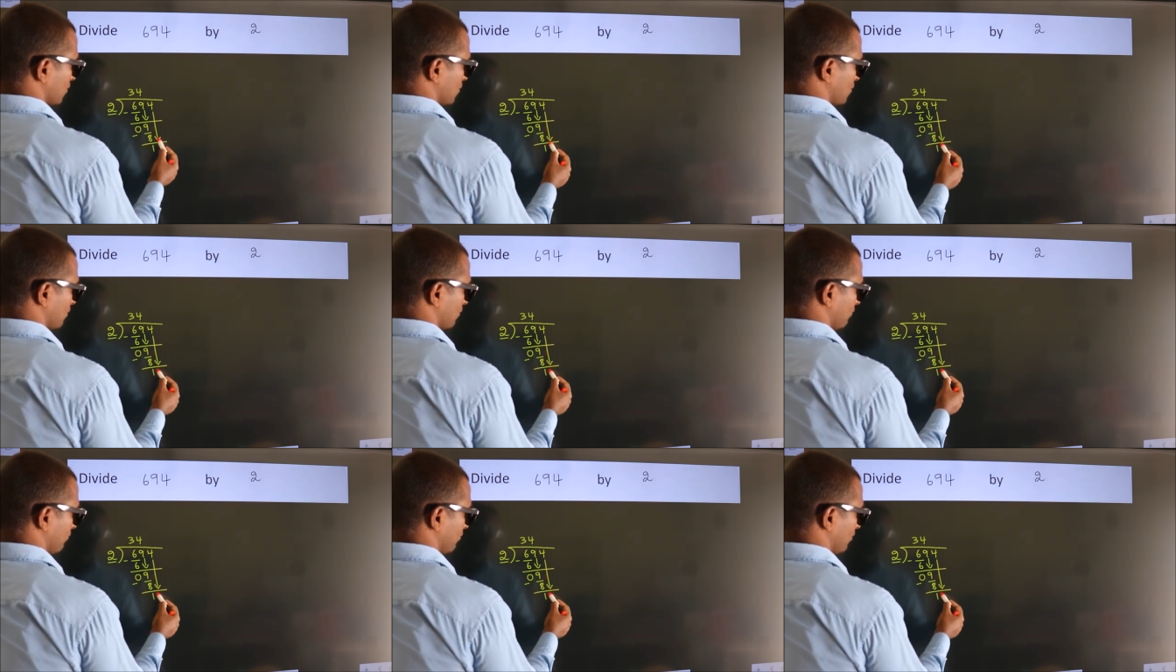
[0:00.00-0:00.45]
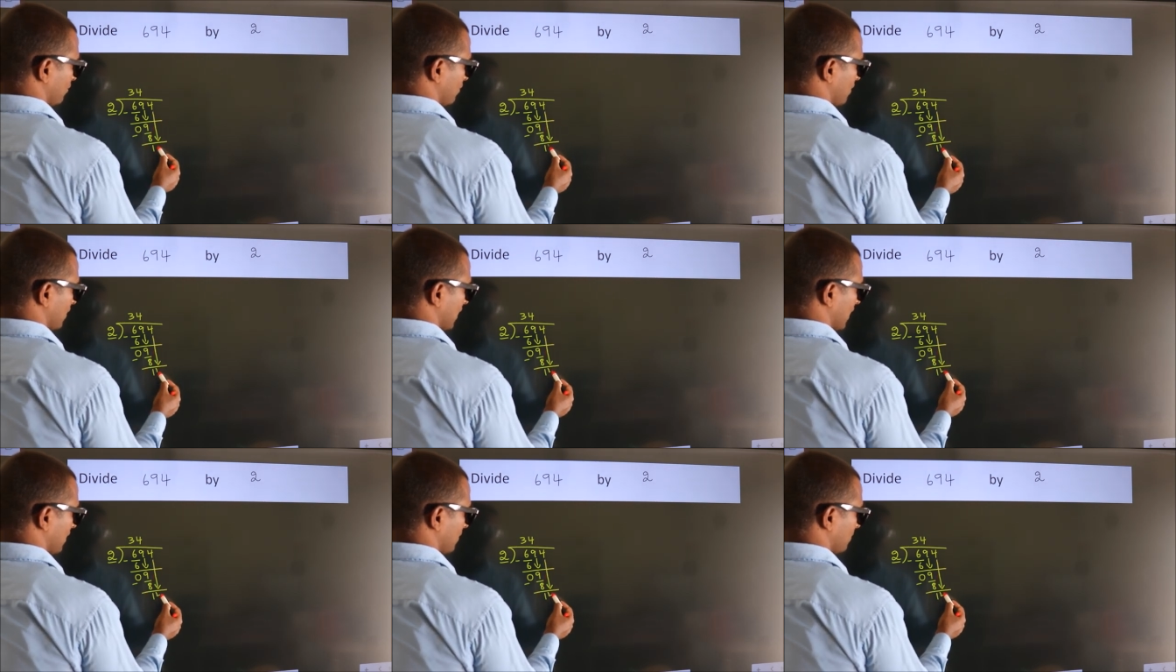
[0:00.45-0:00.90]
So
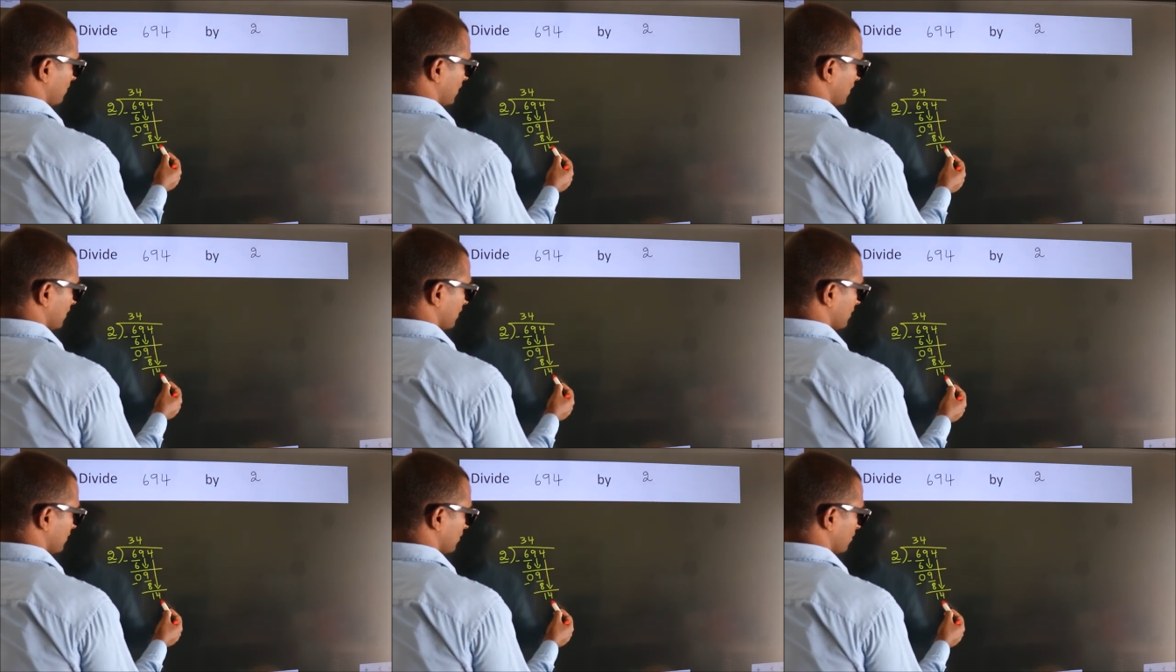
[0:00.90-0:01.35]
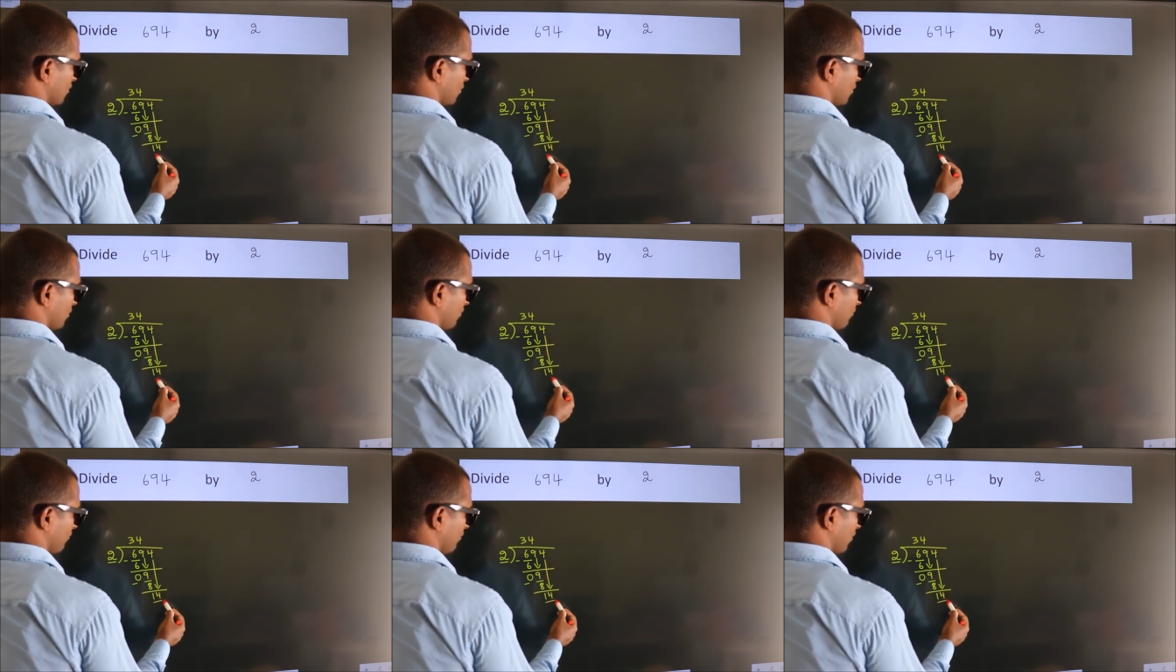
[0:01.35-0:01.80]
4 down,
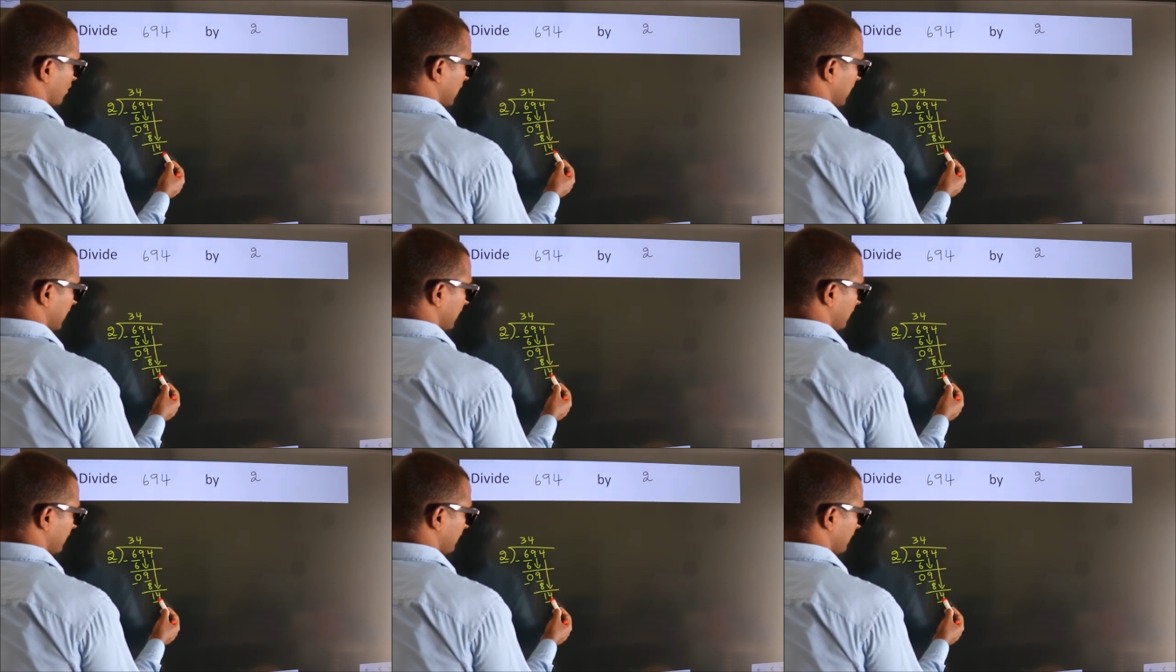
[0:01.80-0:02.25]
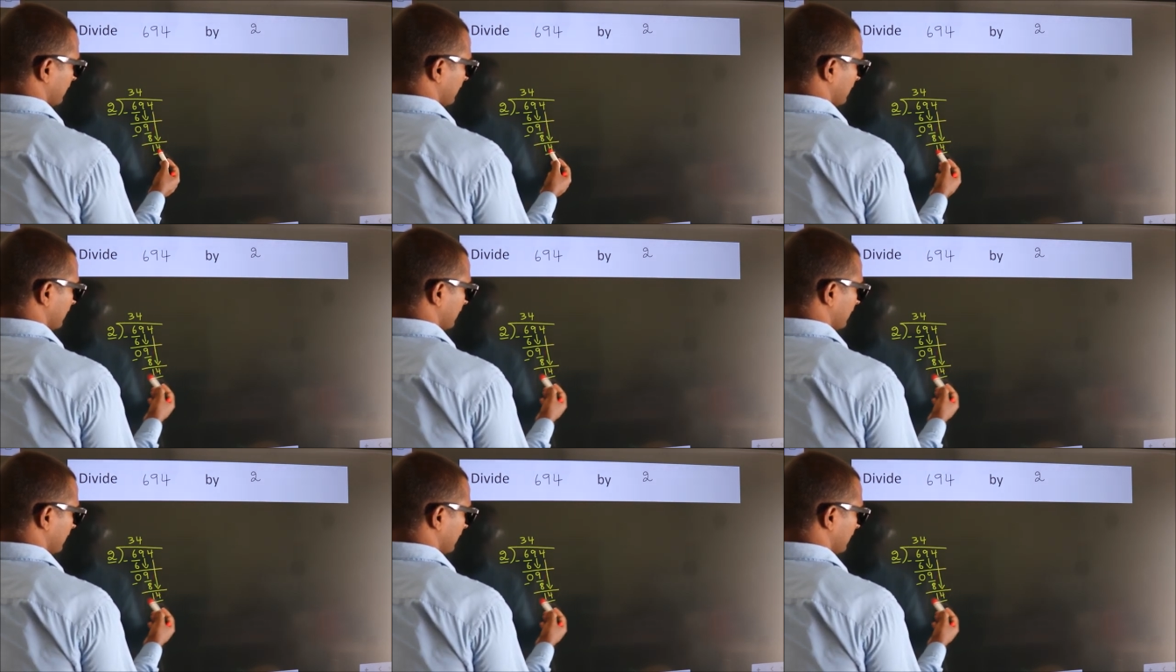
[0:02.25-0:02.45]
so 14.